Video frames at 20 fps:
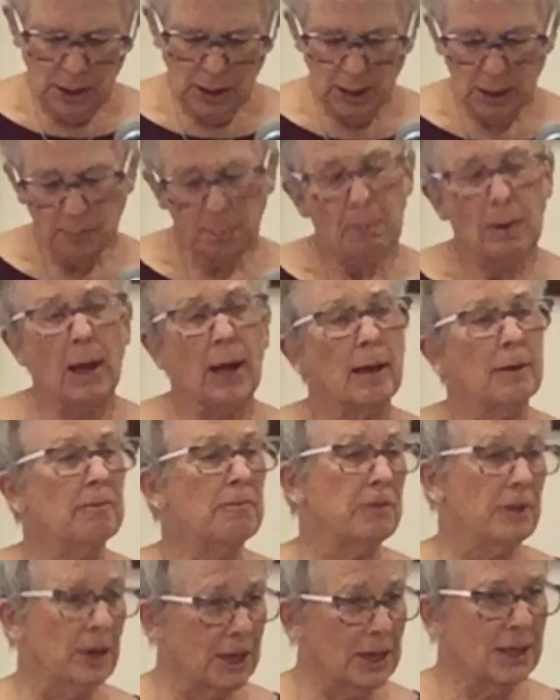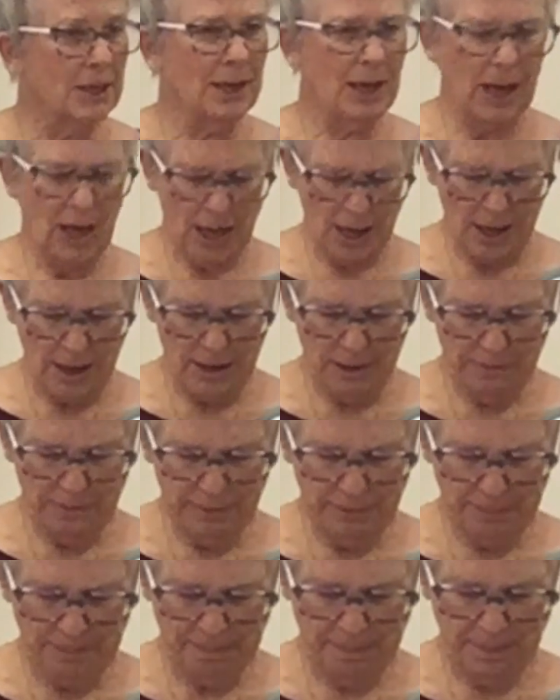In my vain
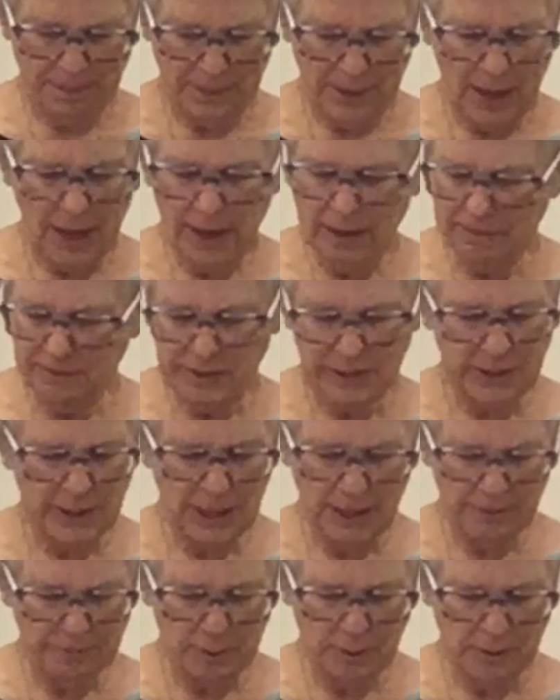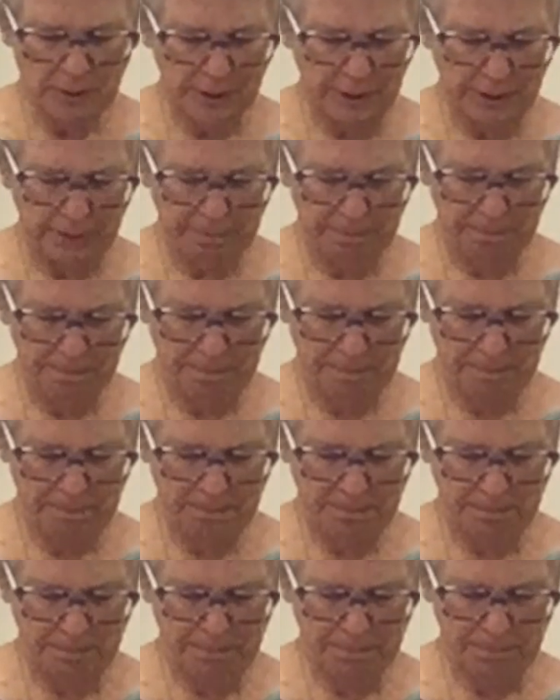life, I have seen everything.
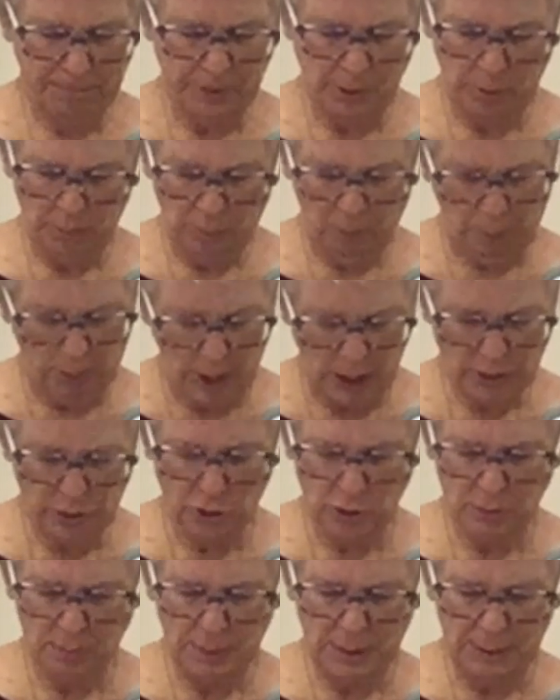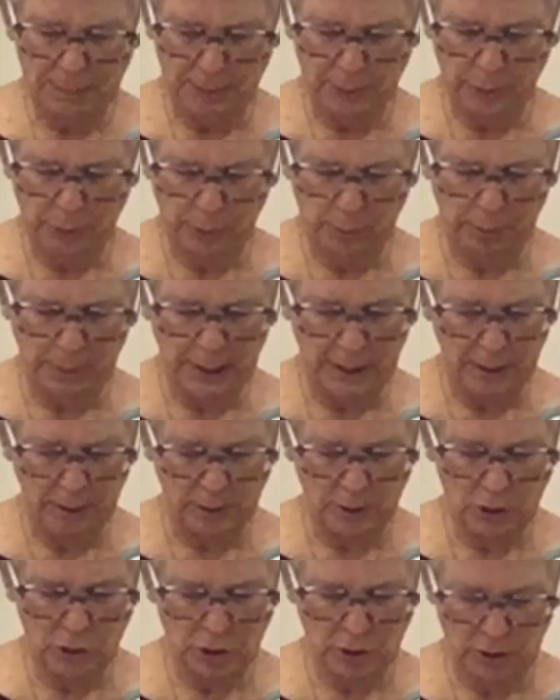There are righteous people who
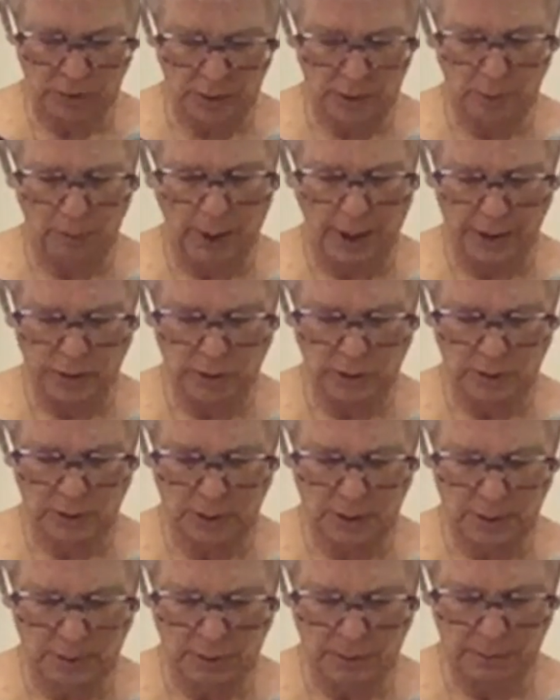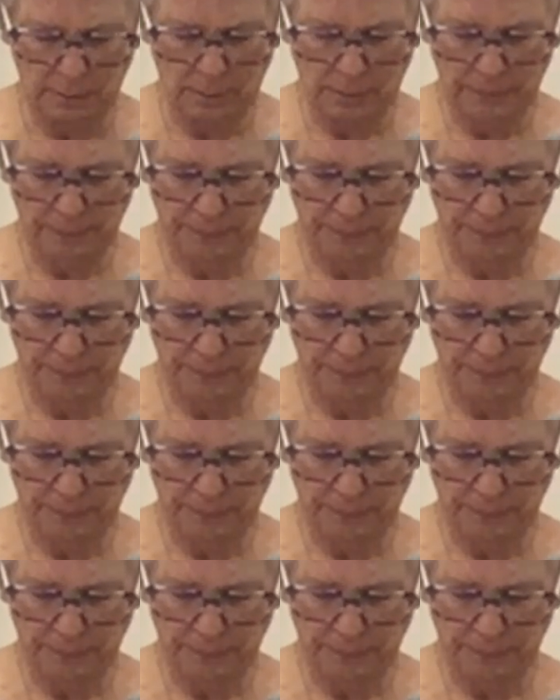perish in their righteousness.